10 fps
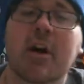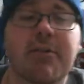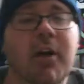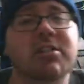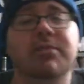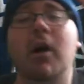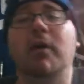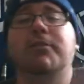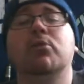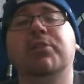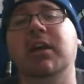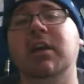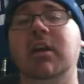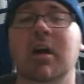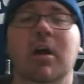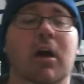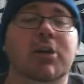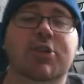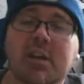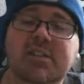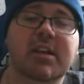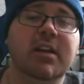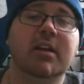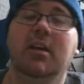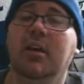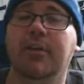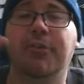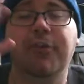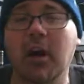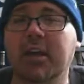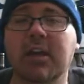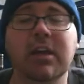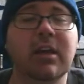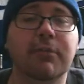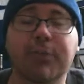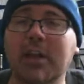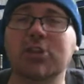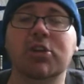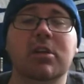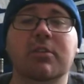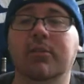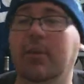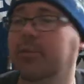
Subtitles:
First of all, if you think adjusting the fucking inflation